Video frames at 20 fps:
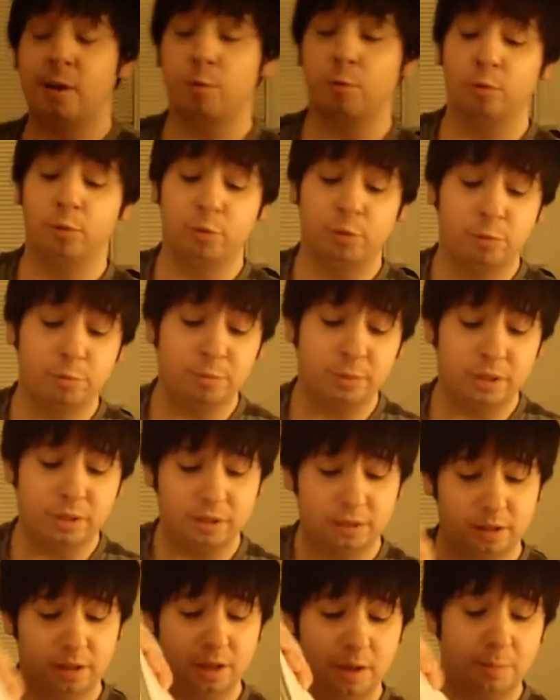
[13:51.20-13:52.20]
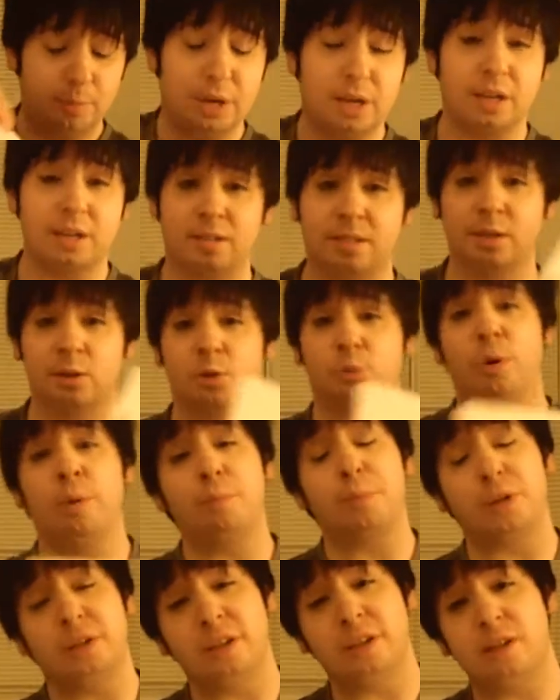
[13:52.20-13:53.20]
out of room because there's one
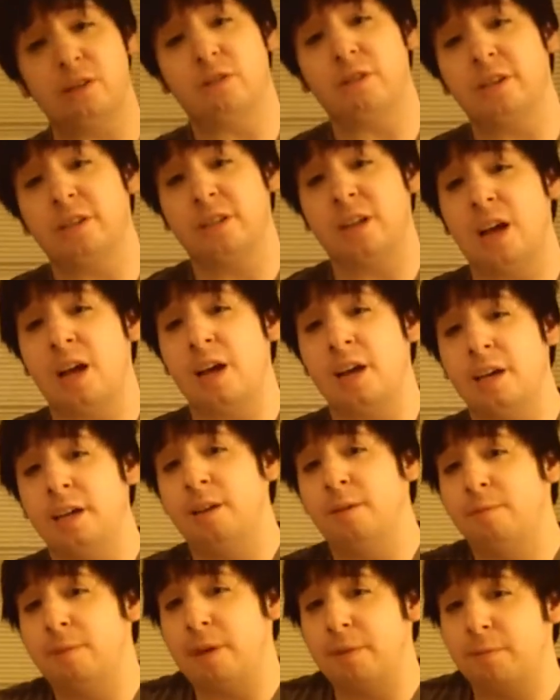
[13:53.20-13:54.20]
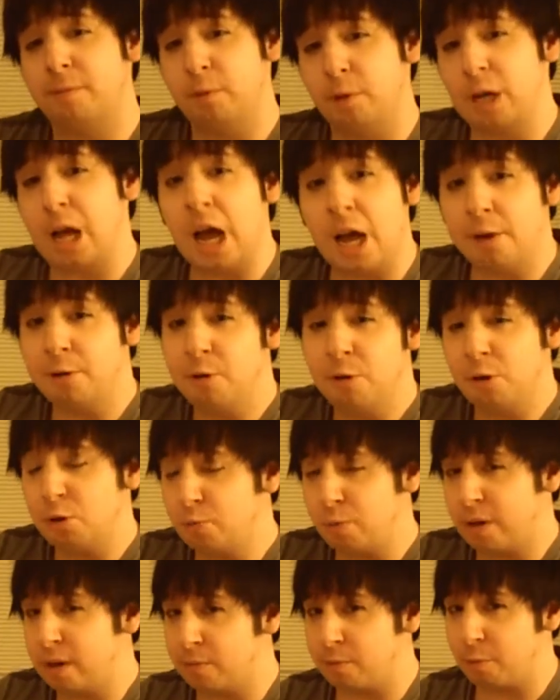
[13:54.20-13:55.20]
particular sign that for God
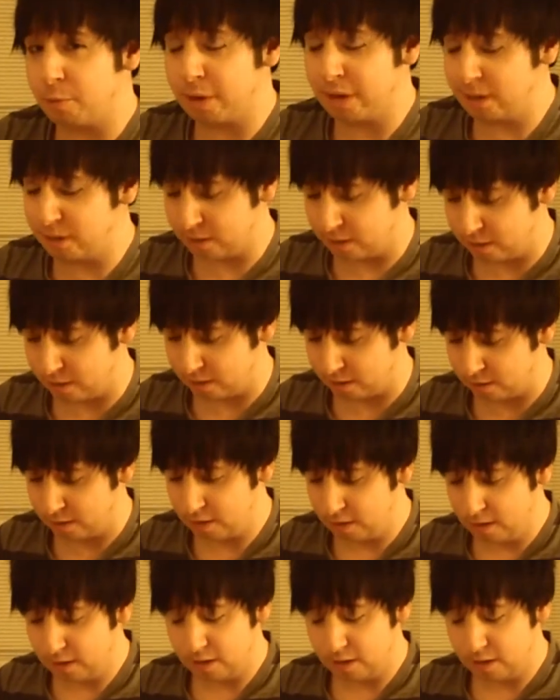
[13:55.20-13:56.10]
knows whatever reason